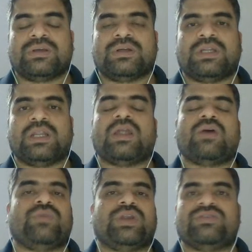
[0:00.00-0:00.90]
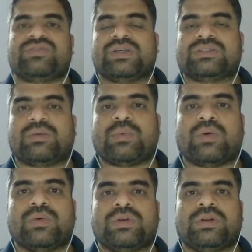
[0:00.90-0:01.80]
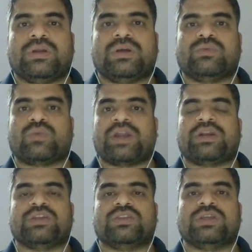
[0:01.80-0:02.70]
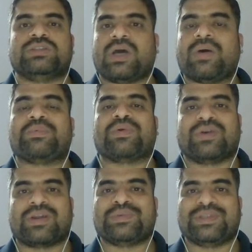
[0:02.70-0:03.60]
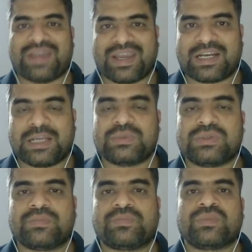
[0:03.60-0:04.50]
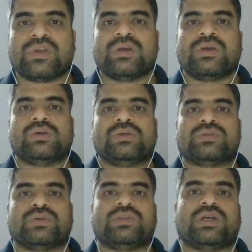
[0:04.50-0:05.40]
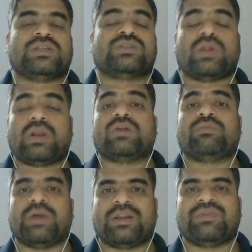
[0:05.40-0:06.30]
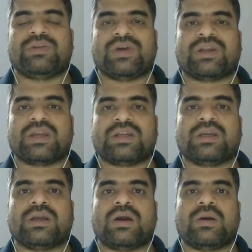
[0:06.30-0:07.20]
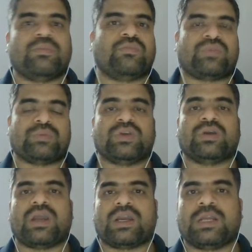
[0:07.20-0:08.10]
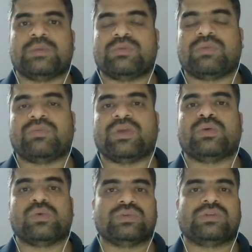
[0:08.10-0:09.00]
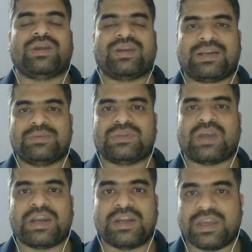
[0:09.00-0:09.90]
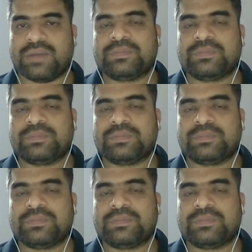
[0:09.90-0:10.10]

Till now we discussed about writing the Java program in the Eclipse. So there is a lot of benefit we are getting from the Eclipse when we use the Eclipse IDE.